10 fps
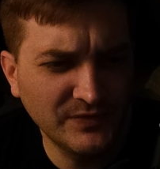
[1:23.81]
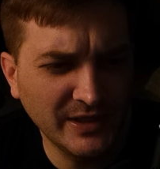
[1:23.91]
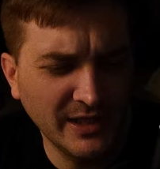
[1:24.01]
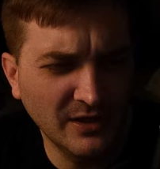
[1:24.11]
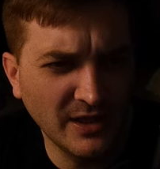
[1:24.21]

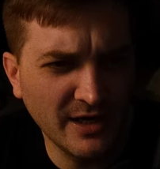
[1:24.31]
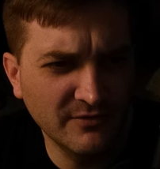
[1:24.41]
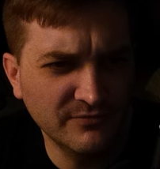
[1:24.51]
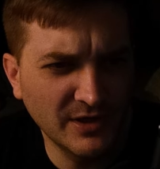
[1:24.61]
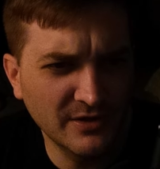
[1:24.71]
they get a lot
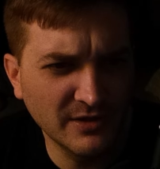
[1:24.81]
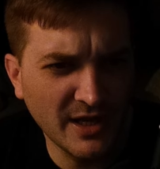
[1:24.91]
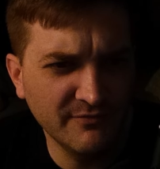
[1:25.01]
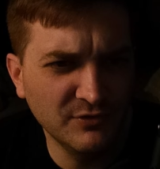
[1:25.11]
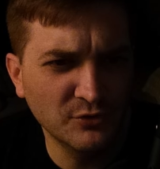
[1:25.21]
of a
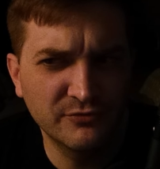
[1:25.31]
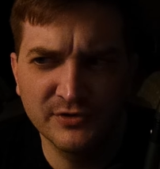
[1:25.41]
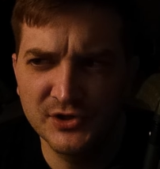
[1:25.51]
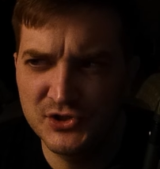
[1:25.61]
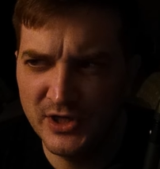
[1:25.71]
lot of views
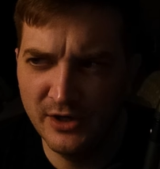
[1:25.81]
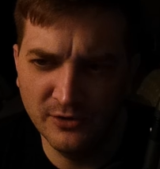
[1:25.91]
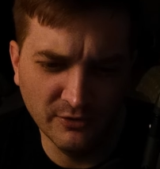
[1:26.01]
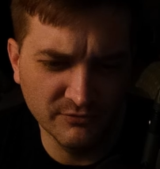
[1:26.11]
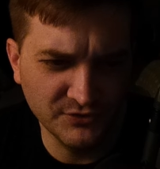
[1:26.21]
for this
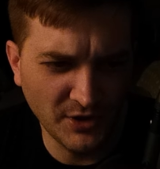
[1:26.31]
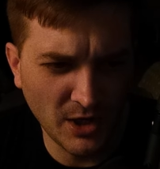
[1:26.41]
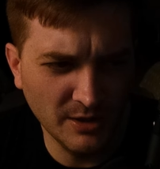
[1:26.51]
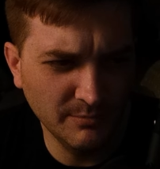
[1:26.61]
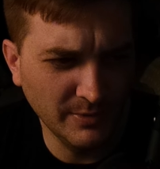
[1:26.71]
channel over
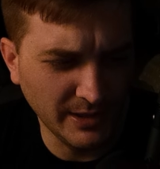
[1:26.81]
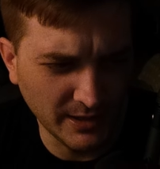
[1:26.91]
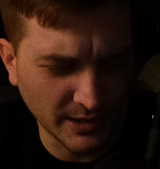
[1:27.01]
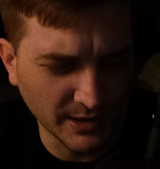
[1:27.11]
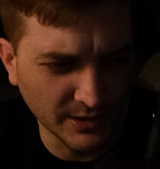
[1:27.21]
time,
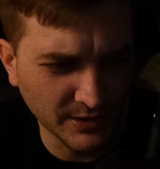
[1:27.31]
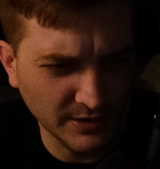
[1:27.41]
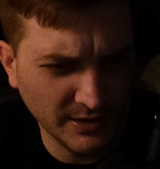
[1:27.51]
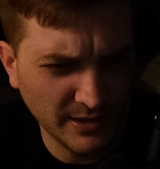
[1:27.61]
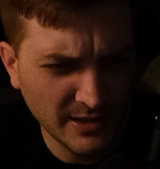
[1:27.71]

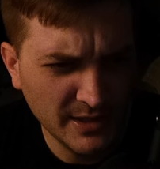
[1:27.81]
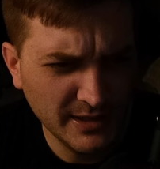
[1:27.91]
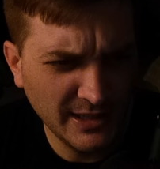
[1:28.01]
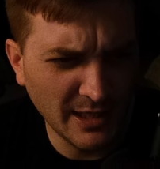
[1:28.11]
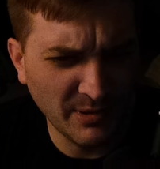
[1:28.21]
and
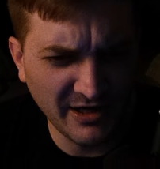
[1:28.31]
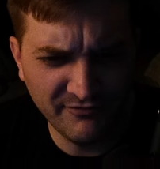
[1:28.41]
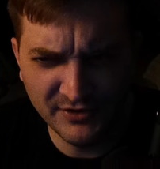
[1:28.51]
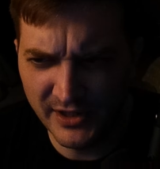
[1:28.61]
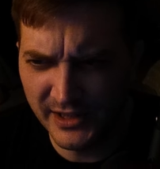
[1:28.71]
yeah, but I
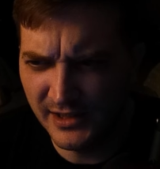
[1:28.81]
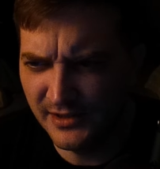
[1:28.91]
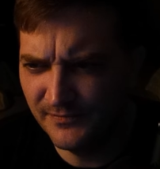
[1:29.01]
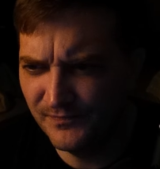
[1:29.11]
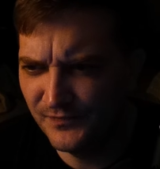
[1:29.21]
feel like uh,